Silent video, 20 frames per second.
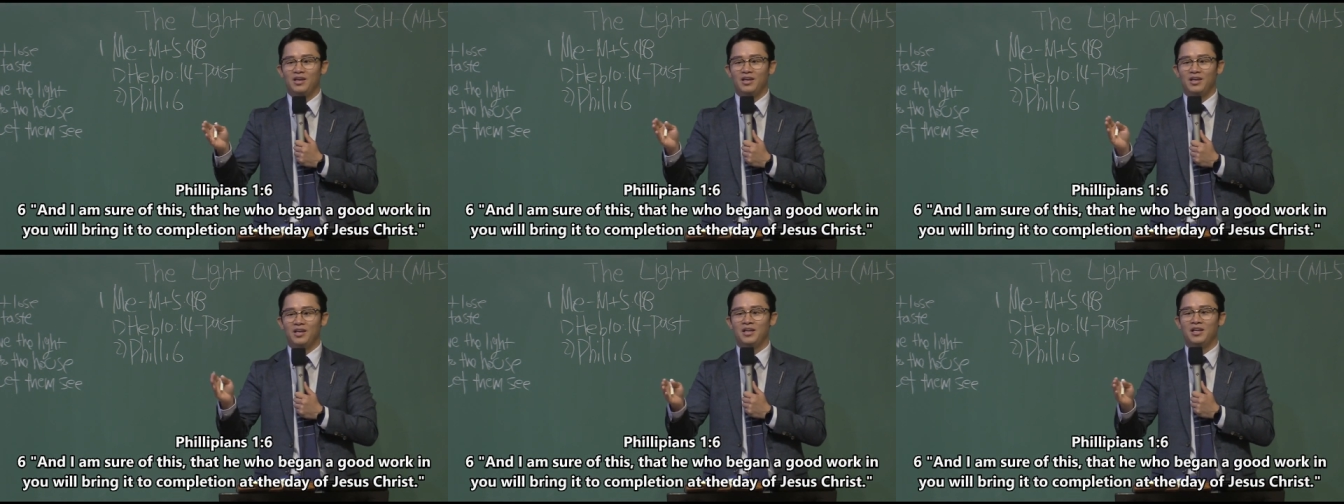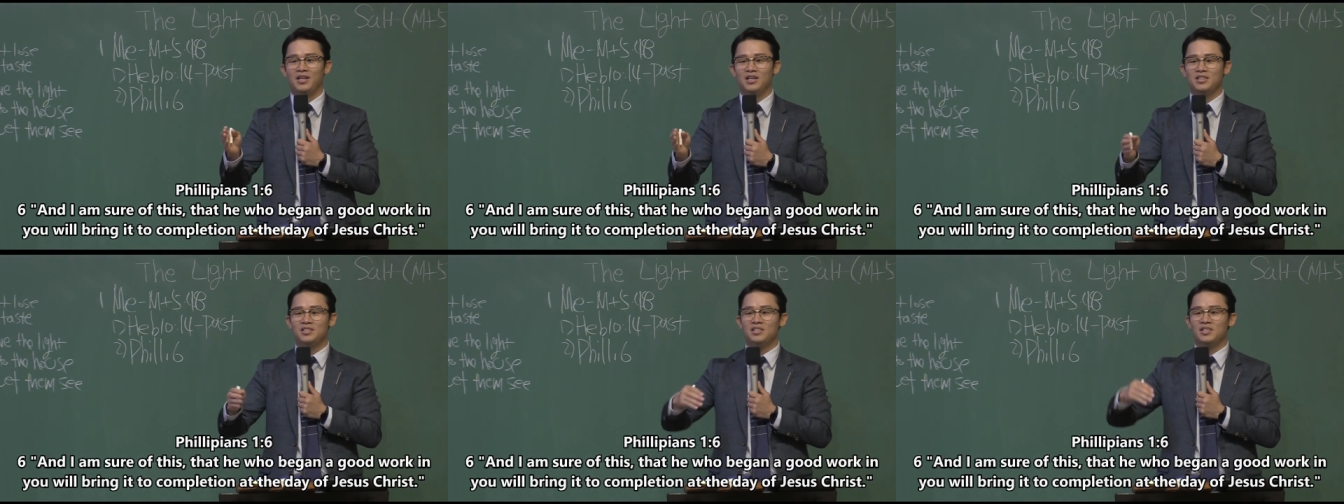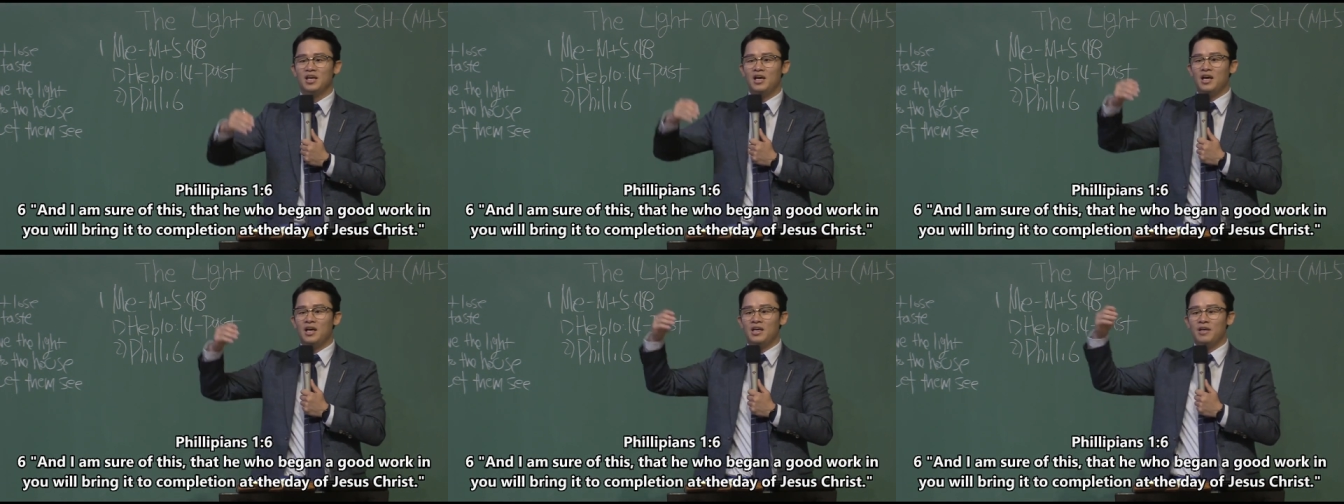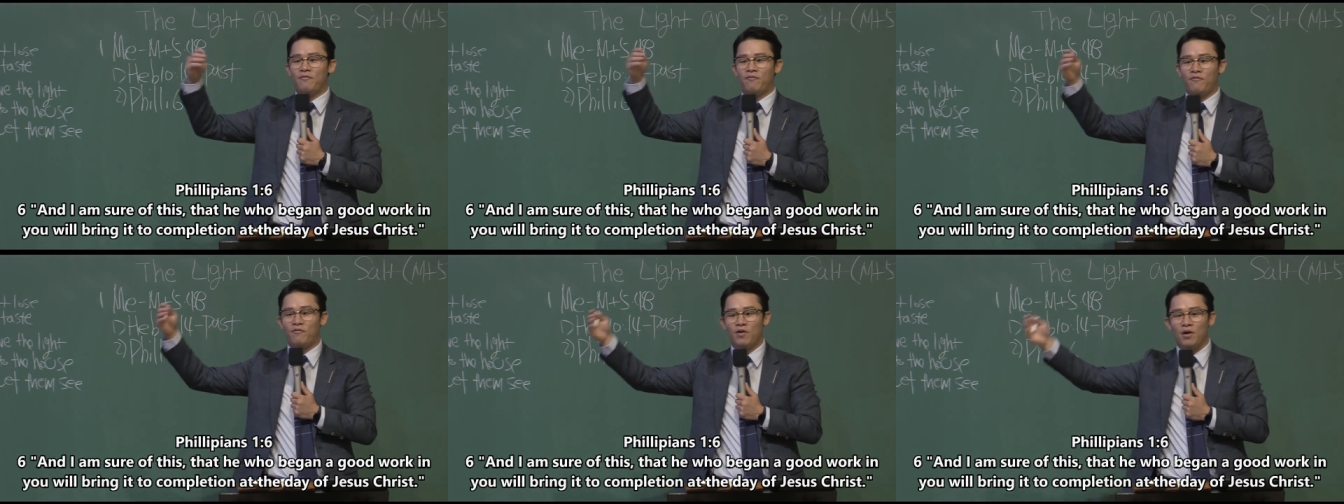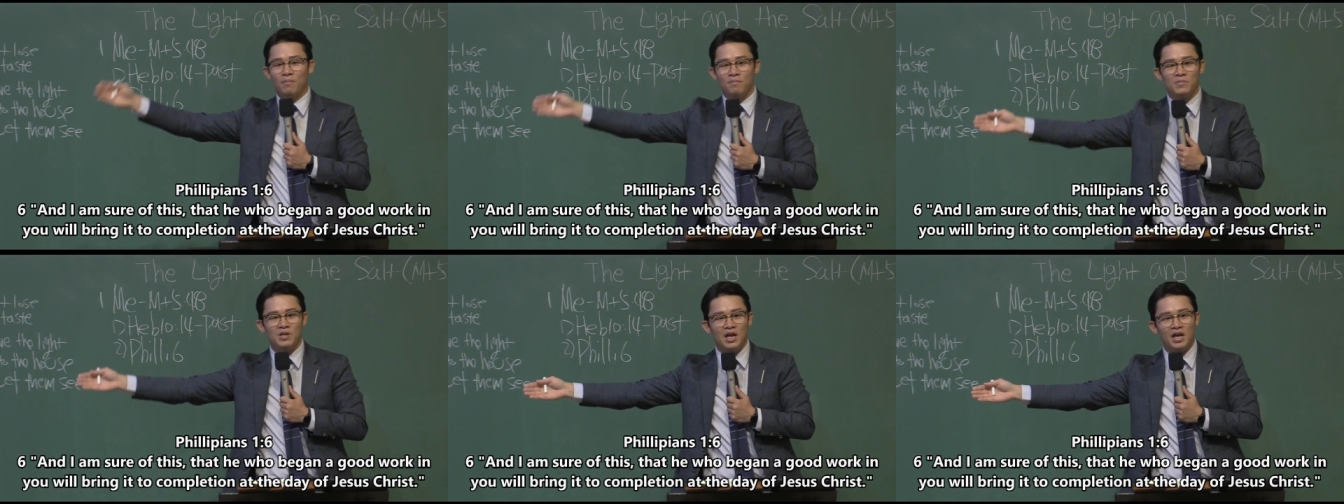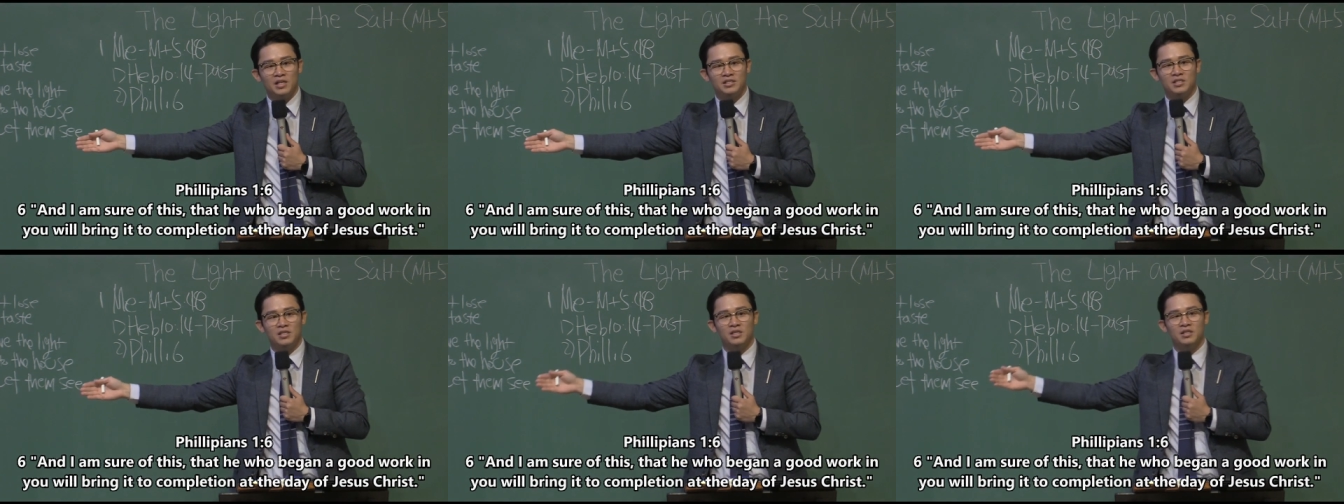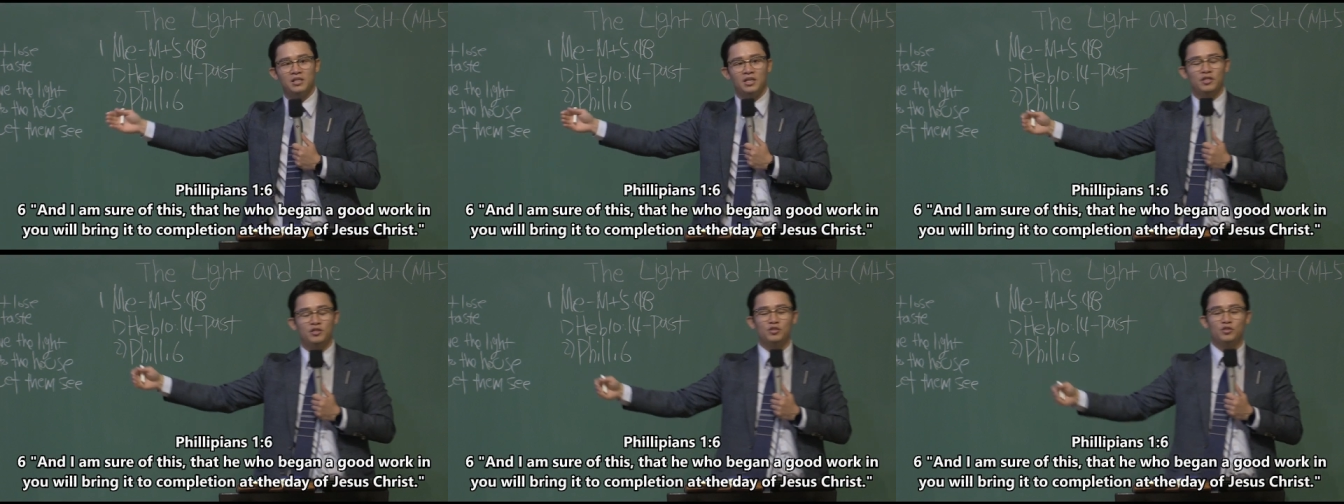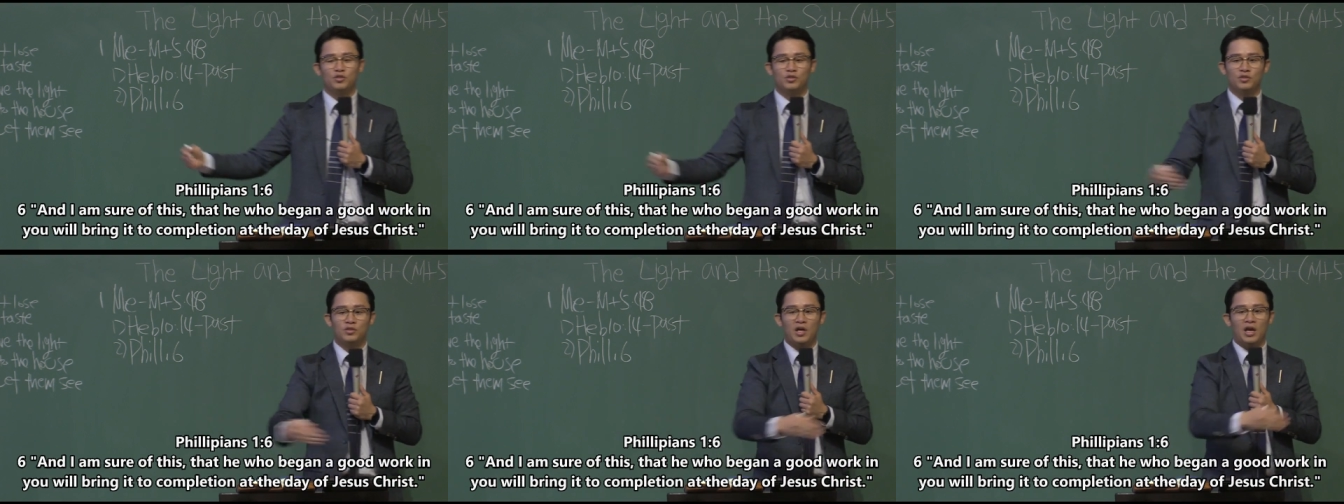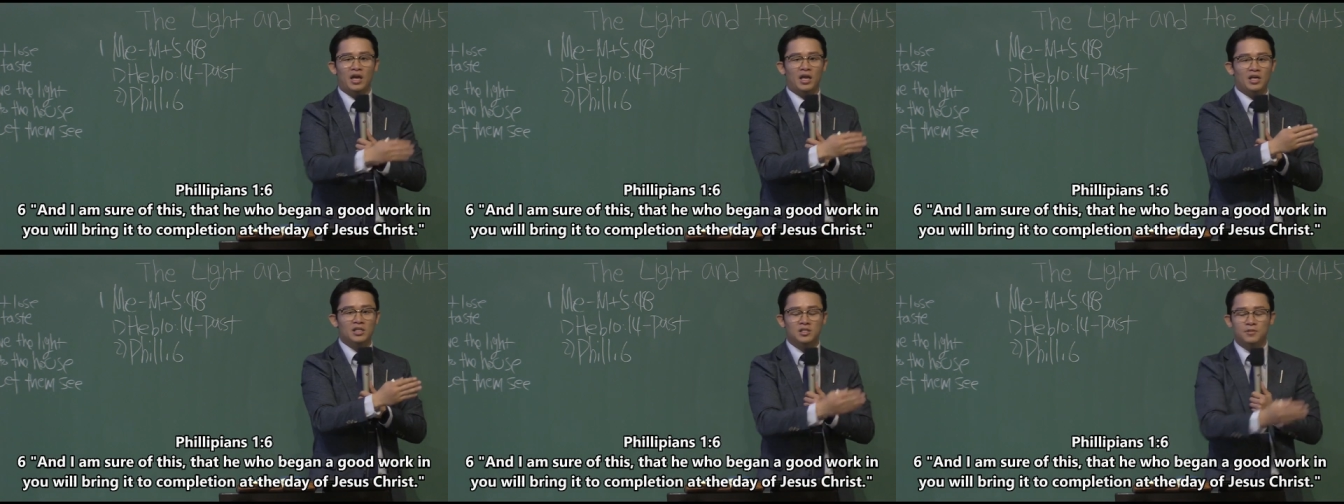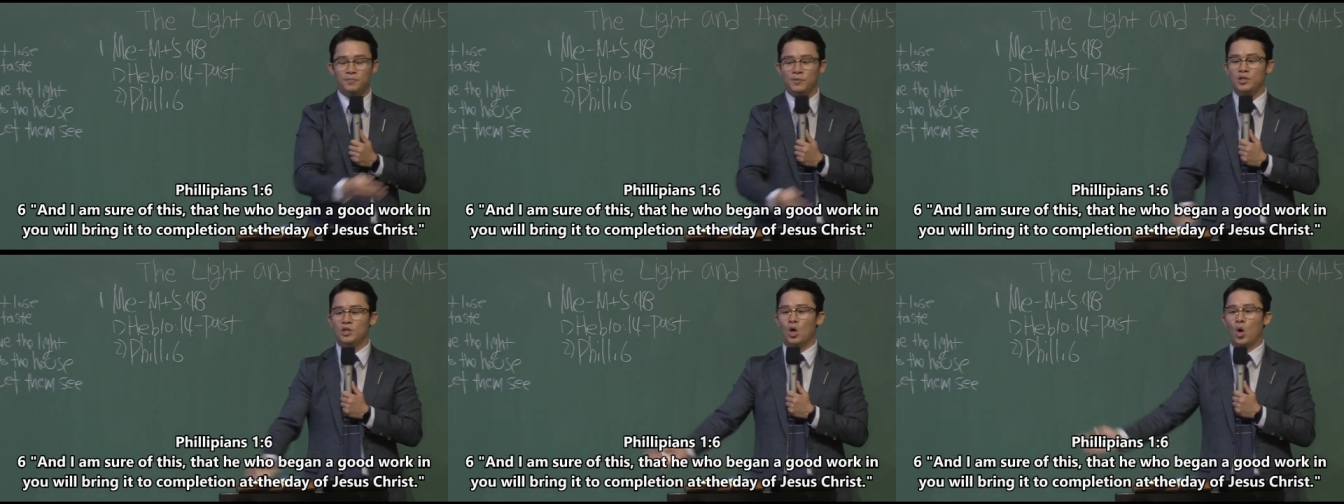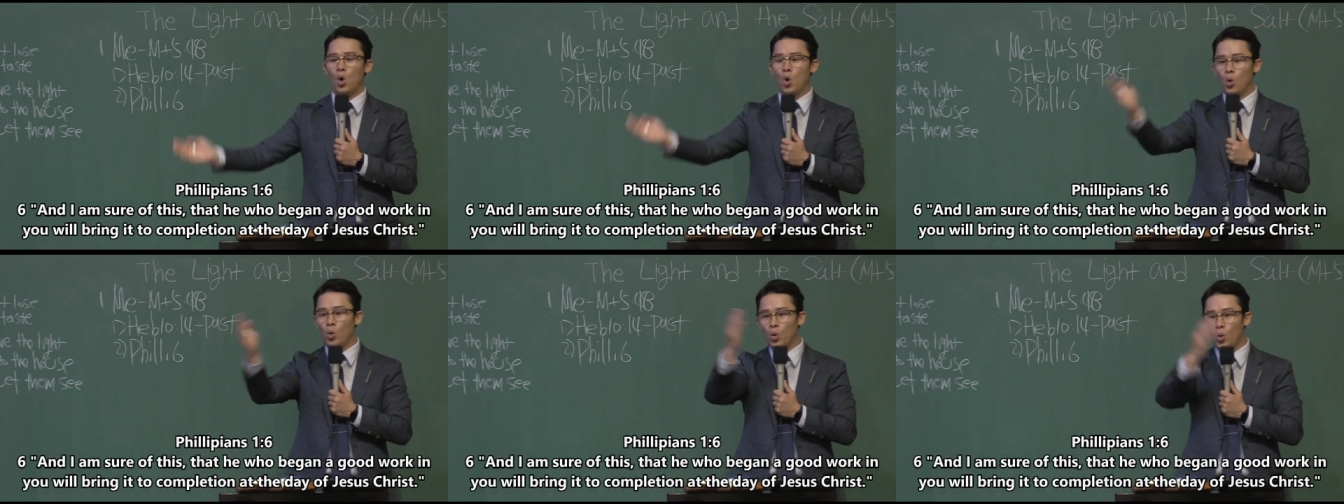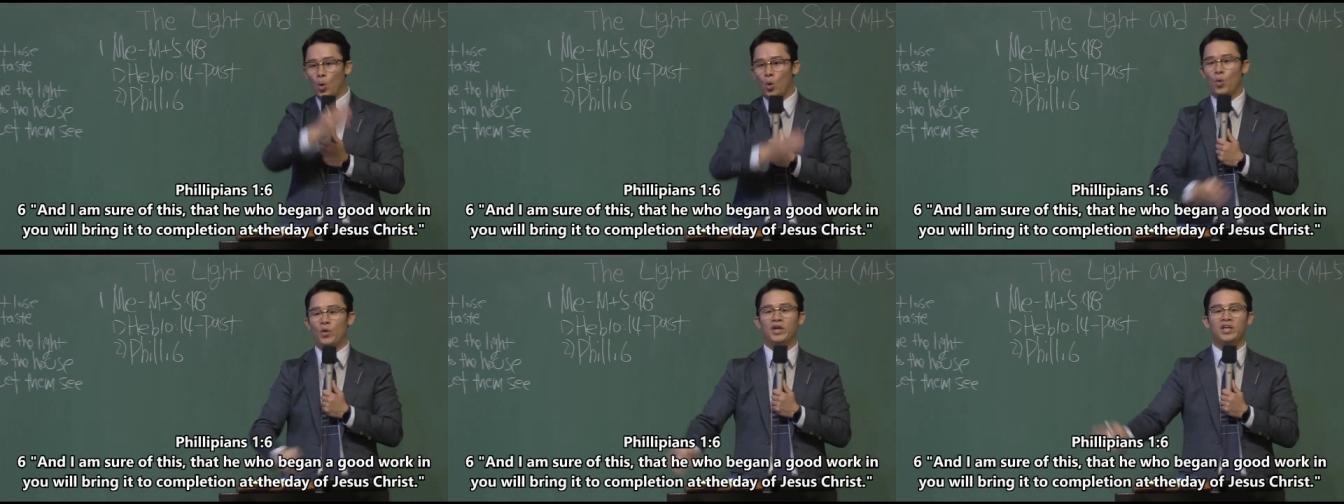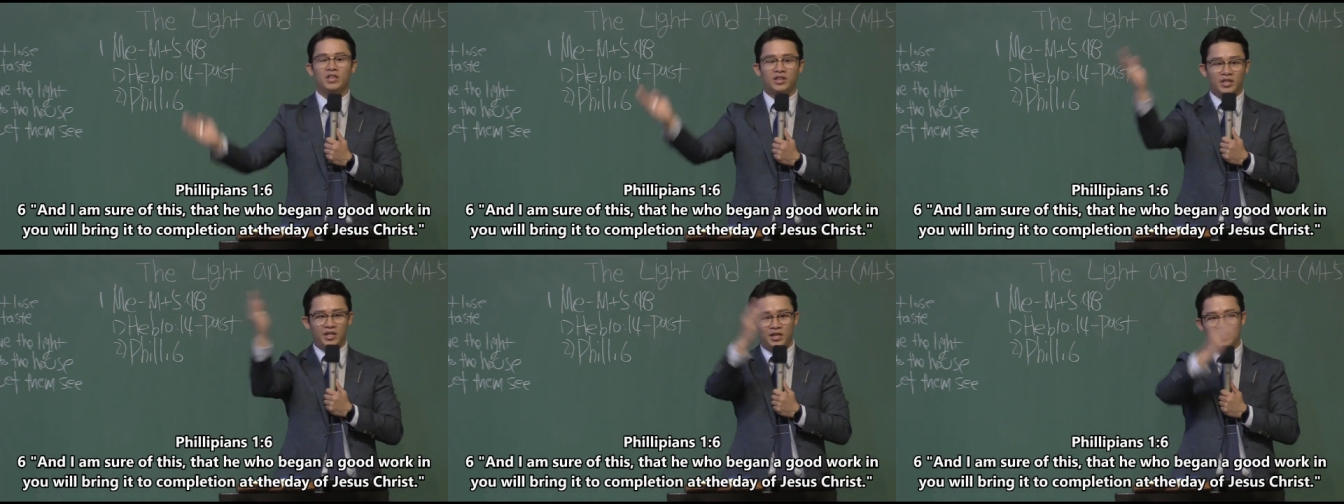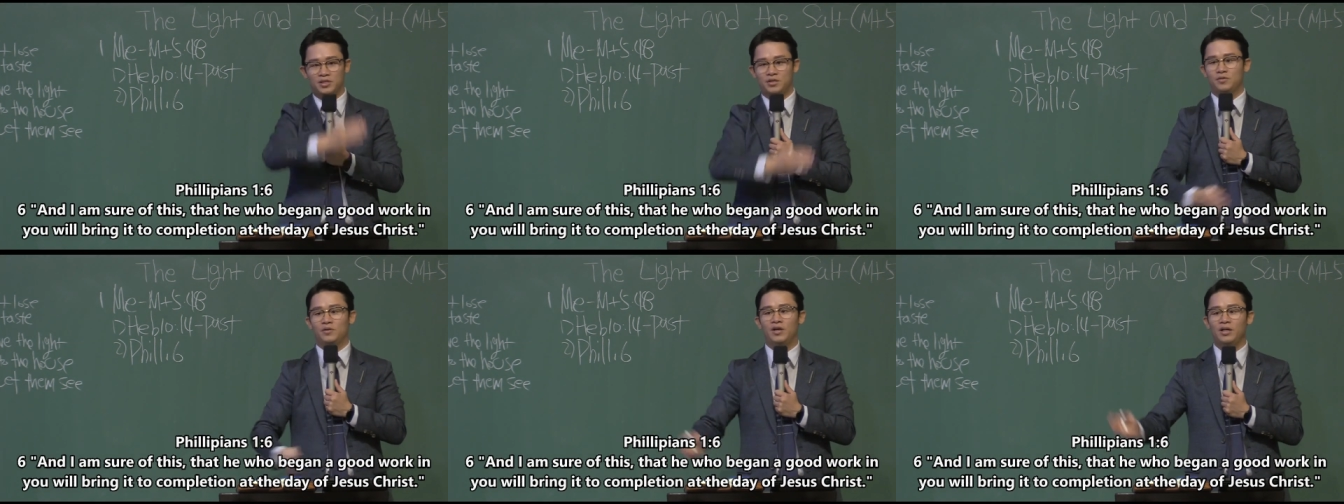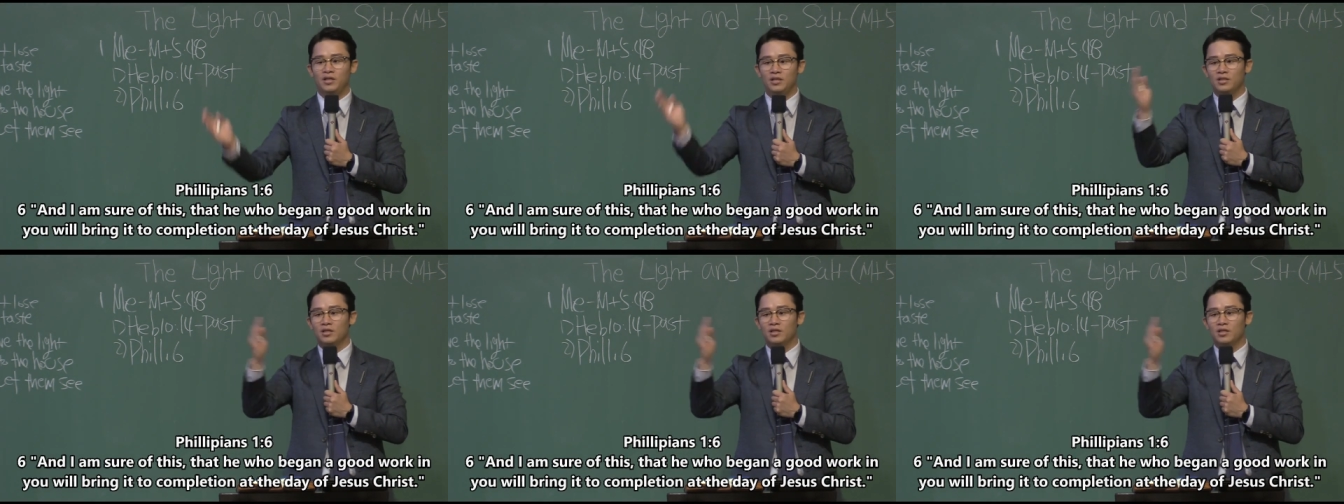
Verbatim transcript: it is from yesterday to today, it's been ongoing things, right?